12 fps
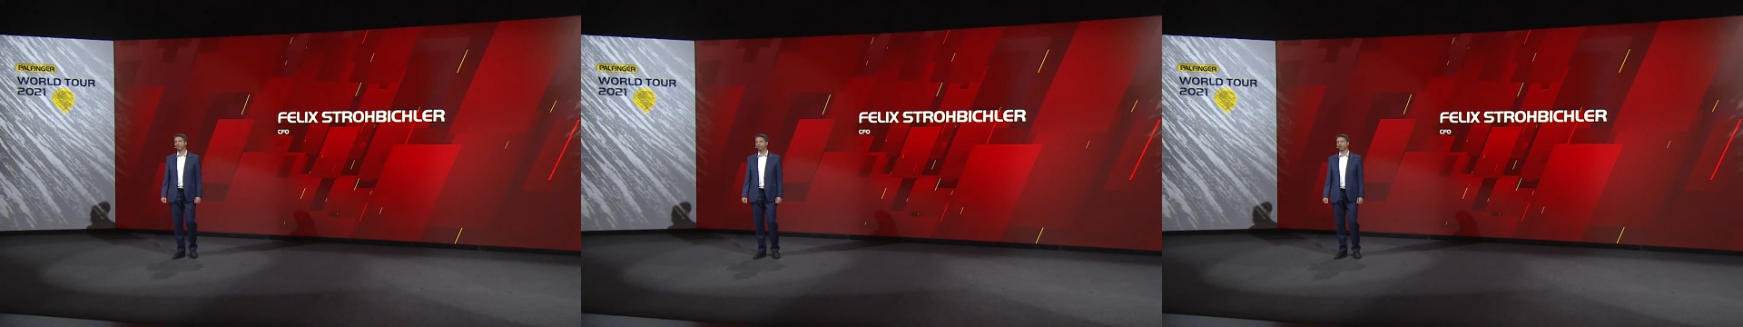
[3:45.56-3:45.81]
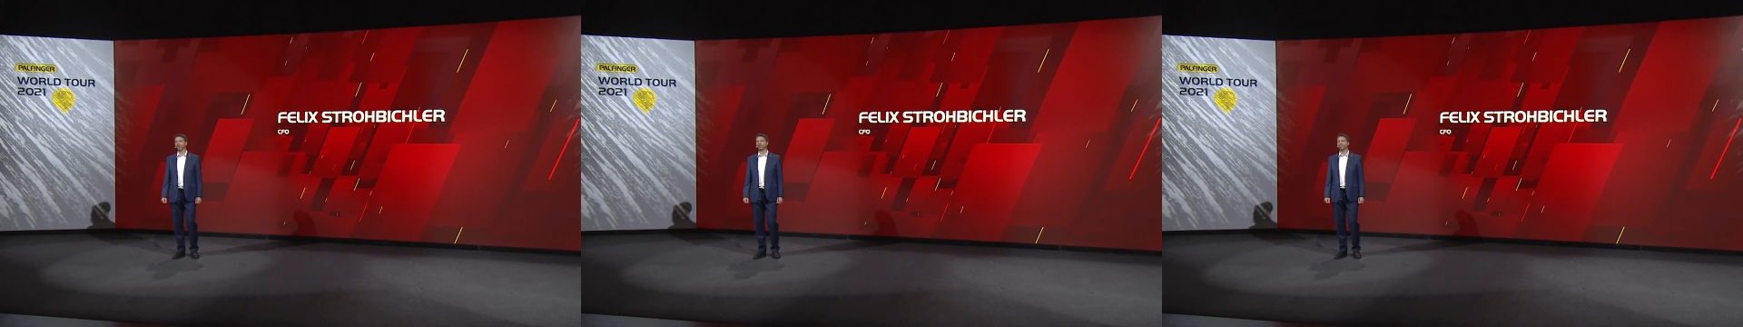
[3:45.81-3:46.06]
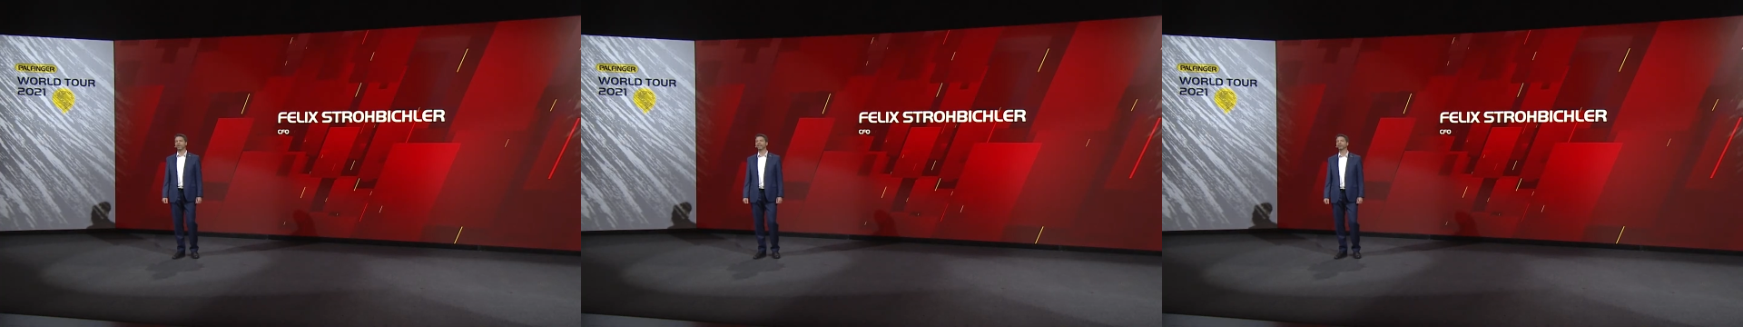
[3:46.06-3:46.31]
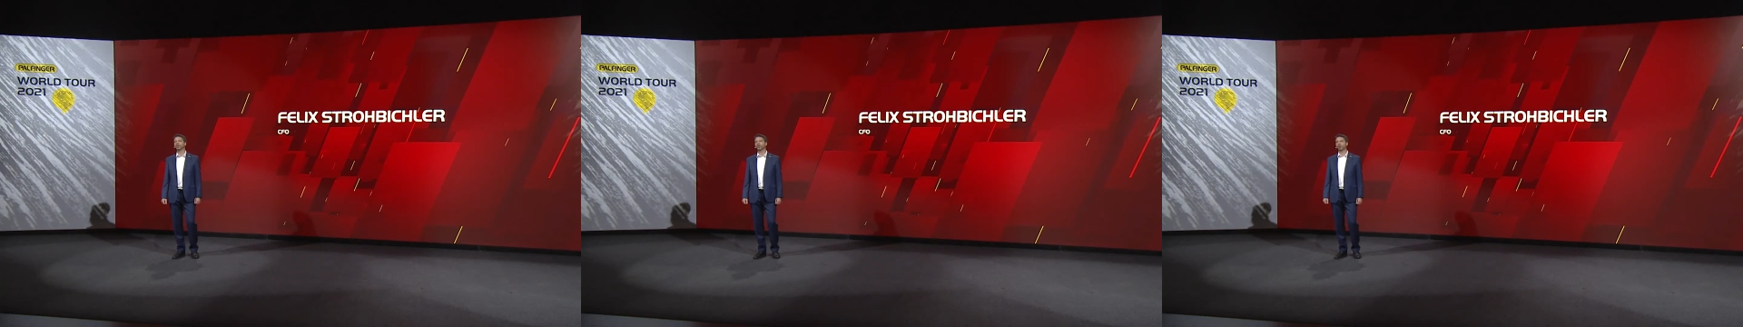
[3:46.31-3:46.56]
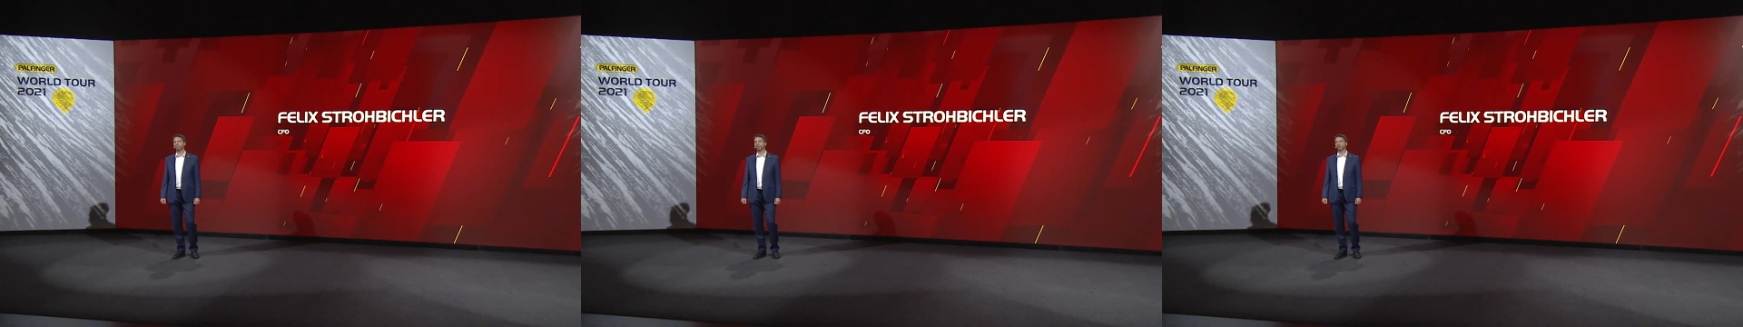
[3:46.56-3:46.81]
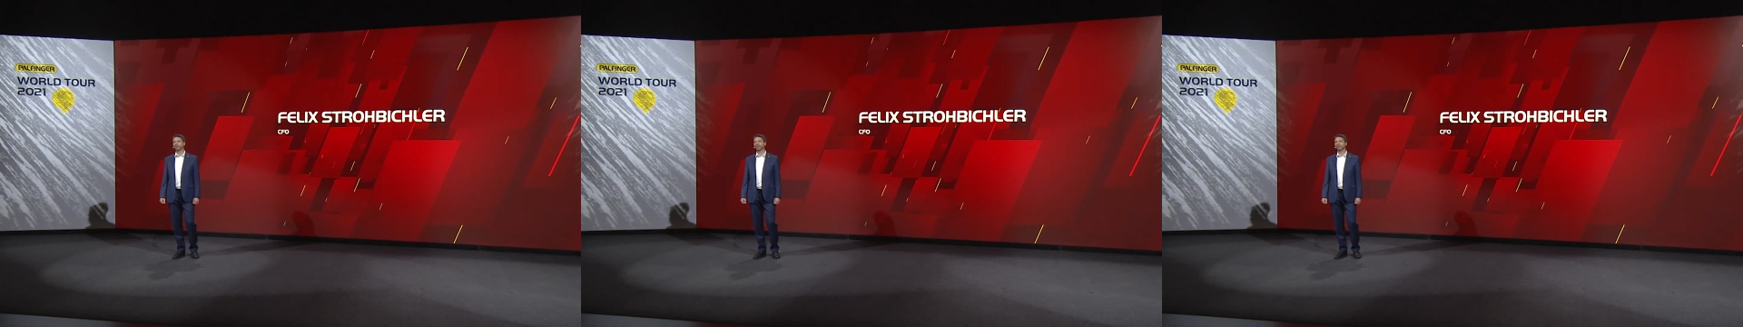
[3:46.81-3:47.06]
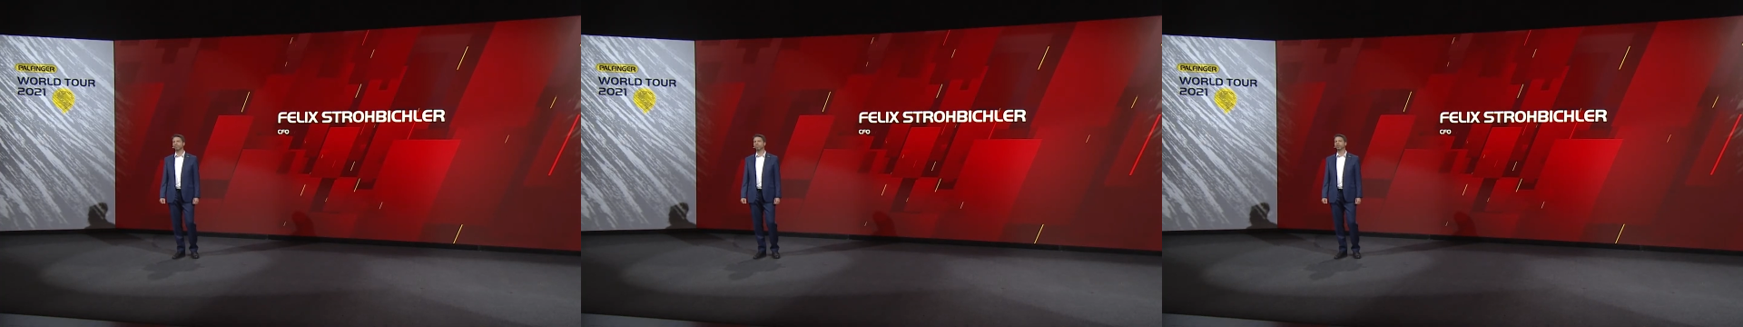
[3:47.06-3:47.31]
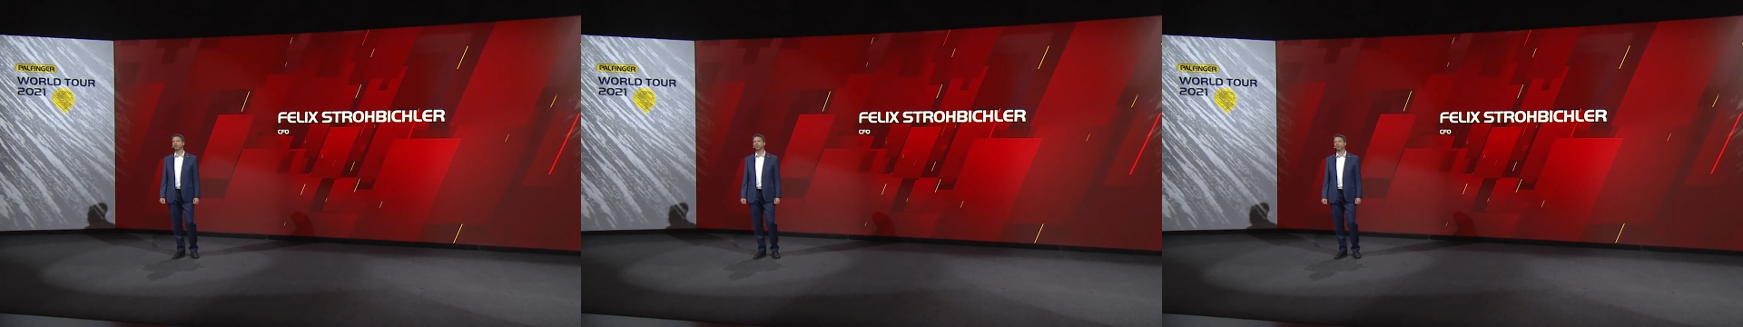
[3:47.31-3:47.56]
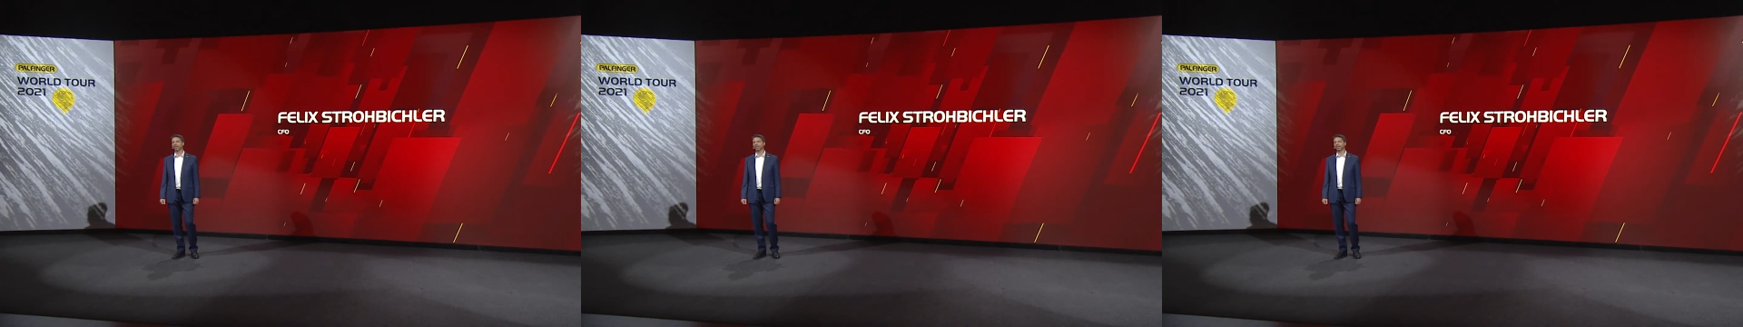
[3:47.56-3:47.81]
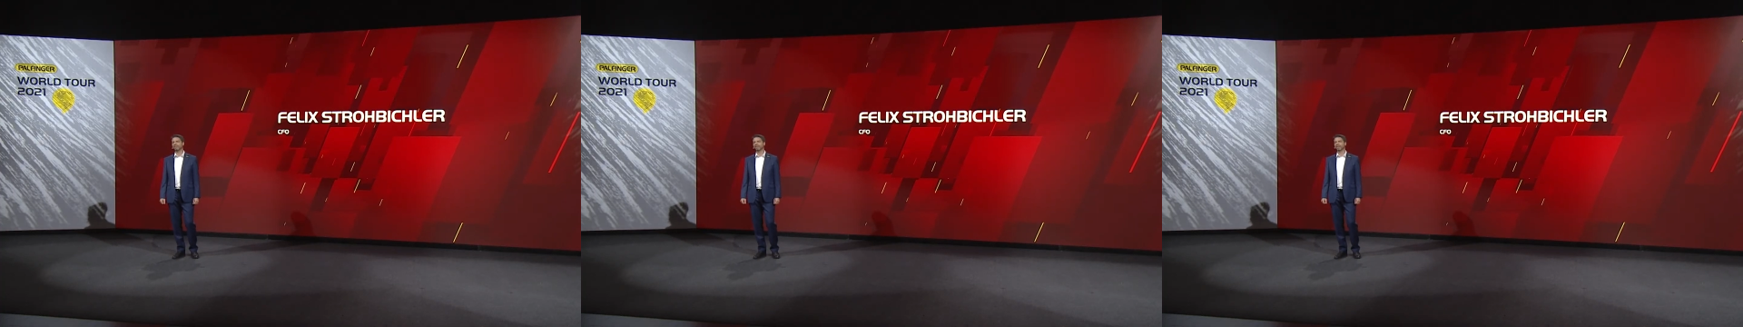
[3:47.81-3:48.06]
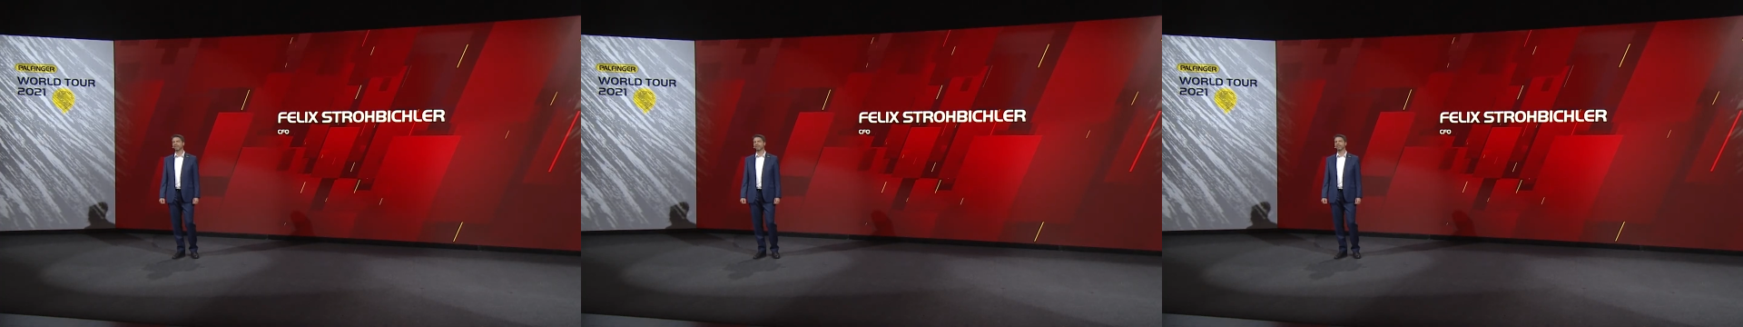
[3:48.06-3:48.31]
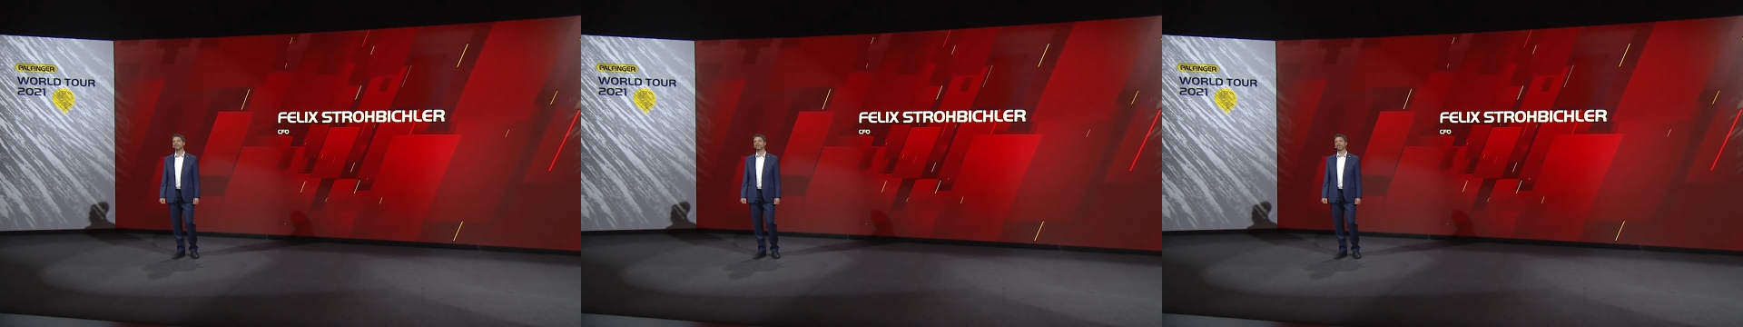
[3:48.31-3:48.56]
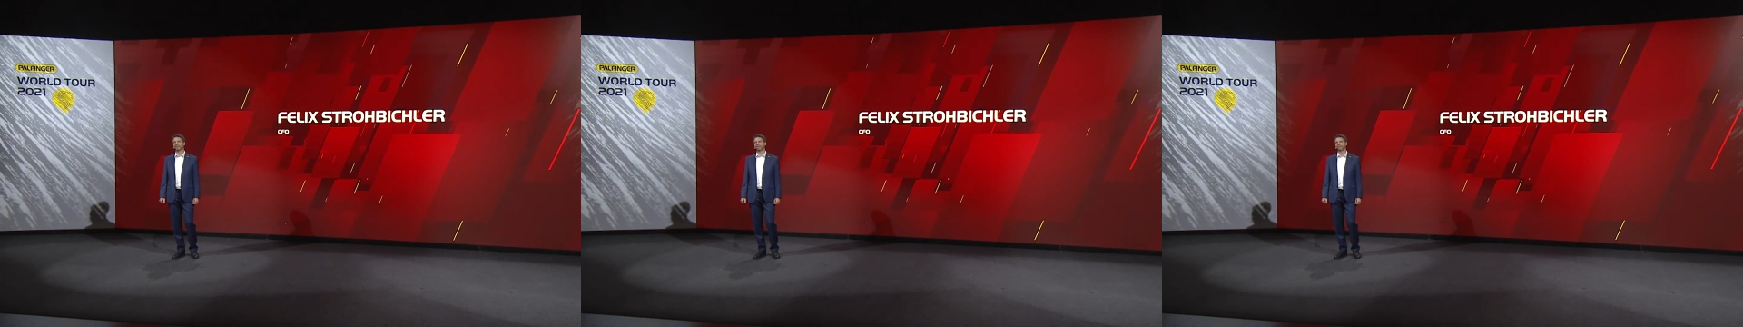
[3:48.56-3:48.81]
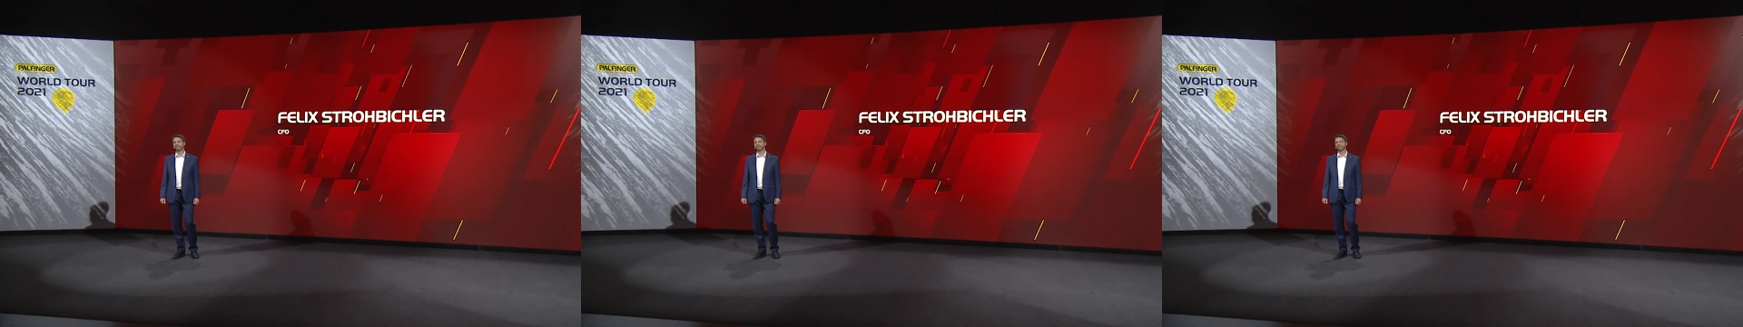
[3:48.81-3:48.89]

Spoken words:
[unreadable: no face in view]